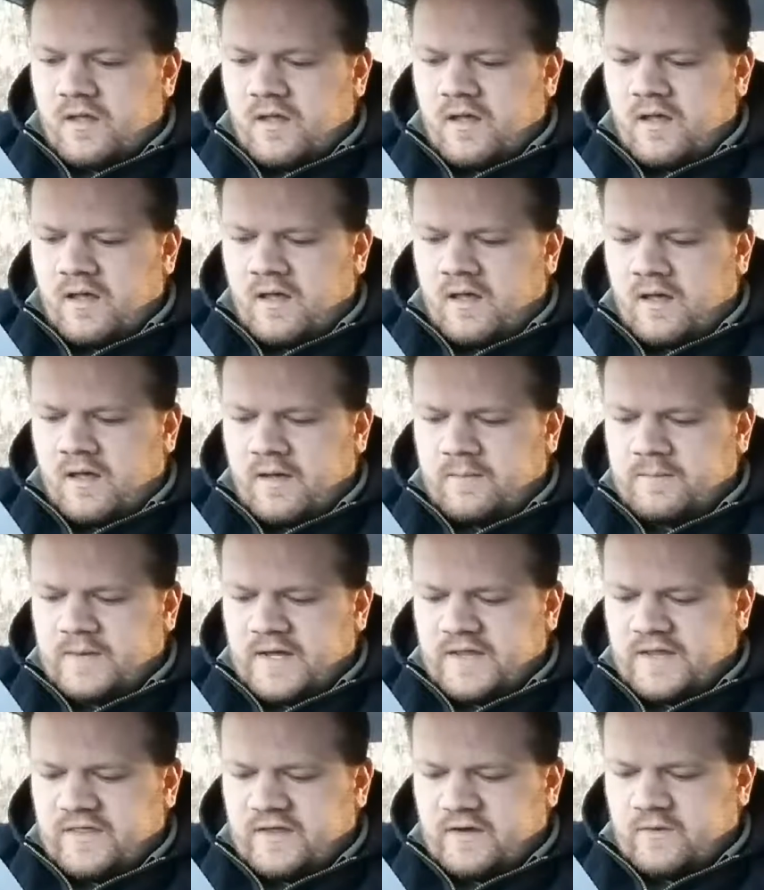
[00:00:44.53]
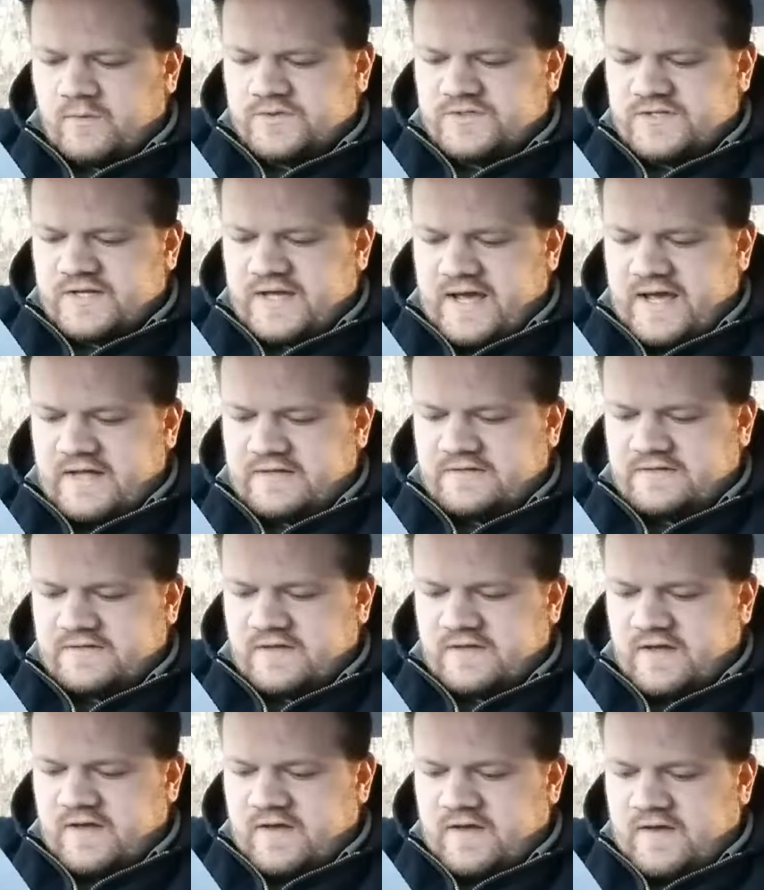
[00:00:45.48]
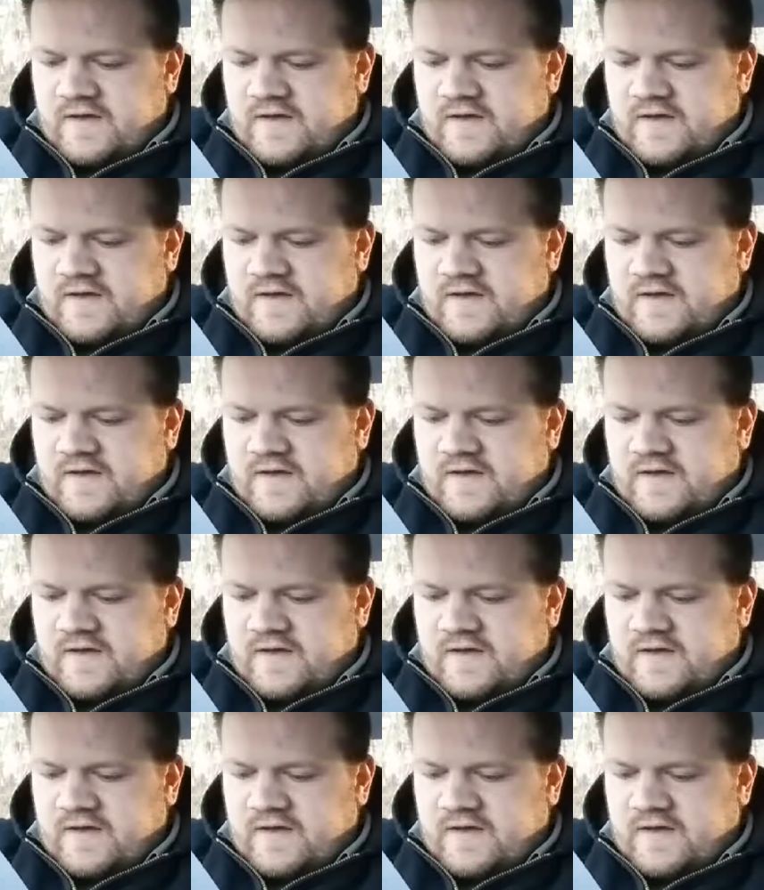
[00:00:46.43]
I think, was that